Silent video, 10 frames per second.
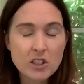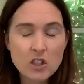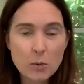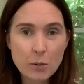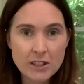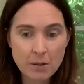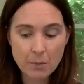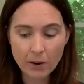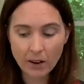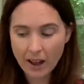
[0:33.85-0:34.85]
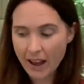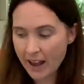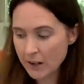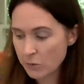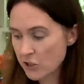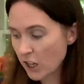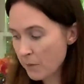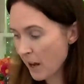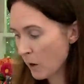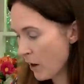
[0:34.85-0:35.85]
Super simple, and we're just gonna
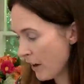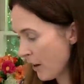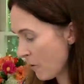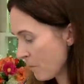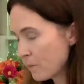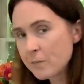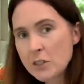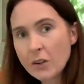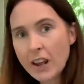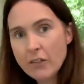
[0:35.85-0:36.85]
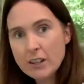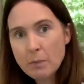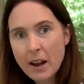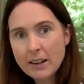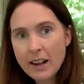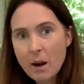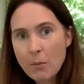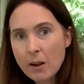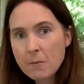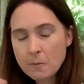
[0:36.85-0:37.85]
make them right now. So Kevin is behind the
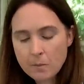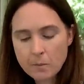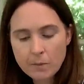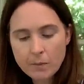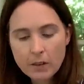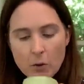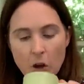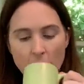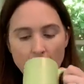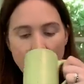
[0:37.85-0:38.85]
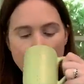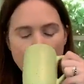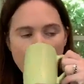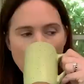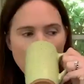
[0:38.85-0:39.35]
camera. We all good, Kevin?